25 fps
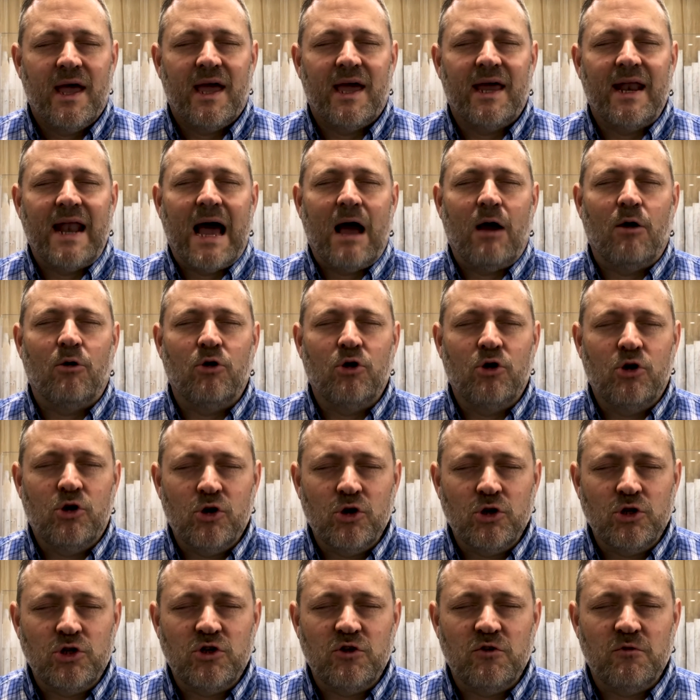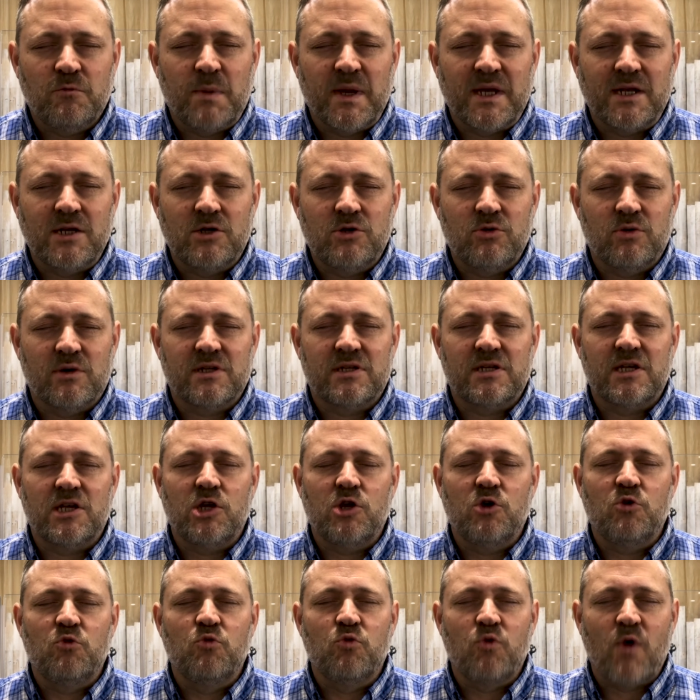and how good you've been to us, that
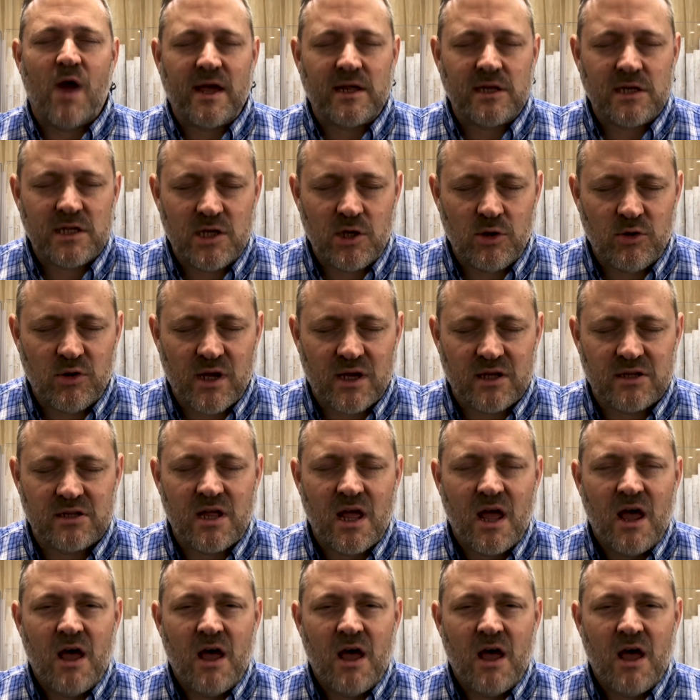you rescued us